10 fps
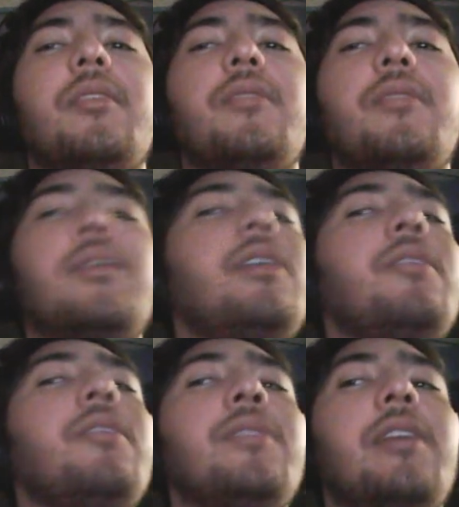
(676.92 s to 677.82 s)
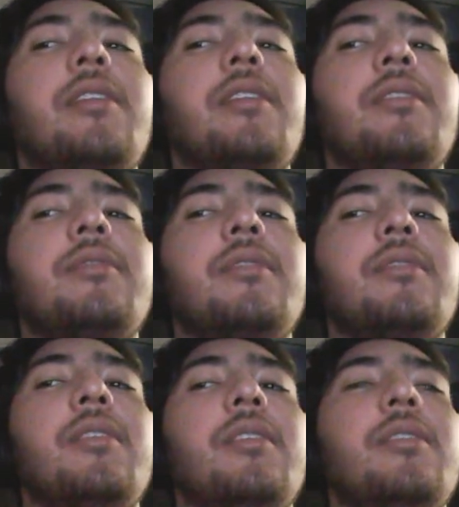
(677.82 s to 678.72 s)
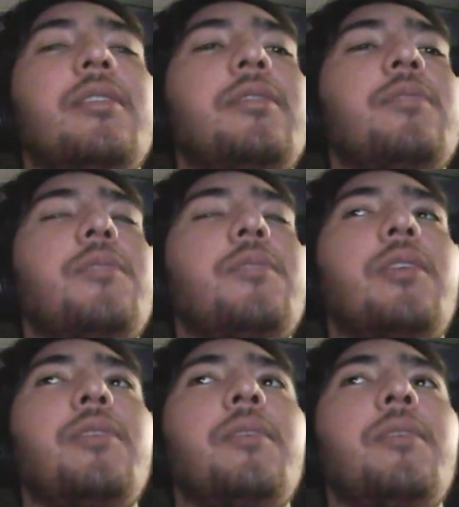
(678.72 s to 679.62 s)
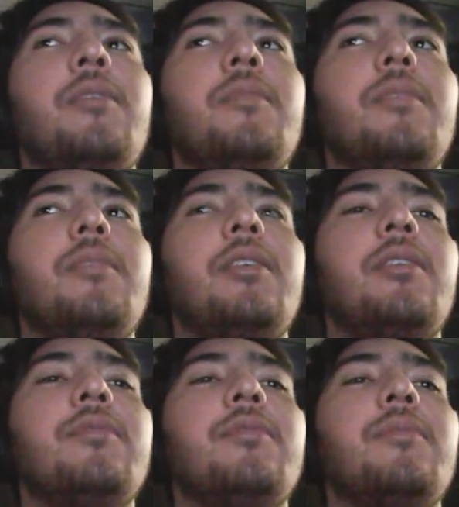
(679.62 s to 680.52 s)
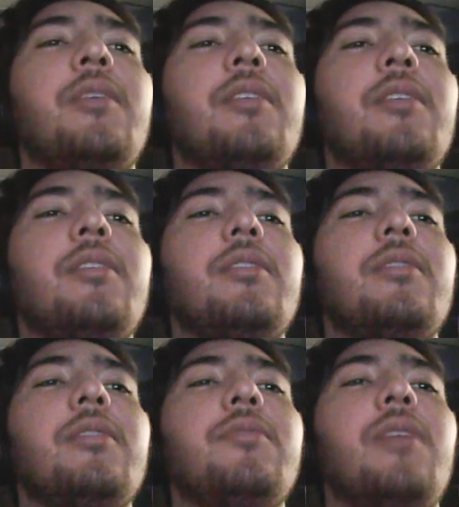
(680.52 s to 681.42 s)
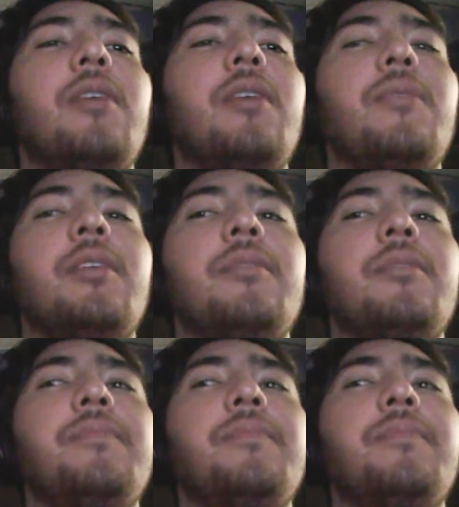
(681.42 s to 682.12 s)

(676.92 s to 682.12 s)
what it was like this. Just put a reverb and automate the dry wet.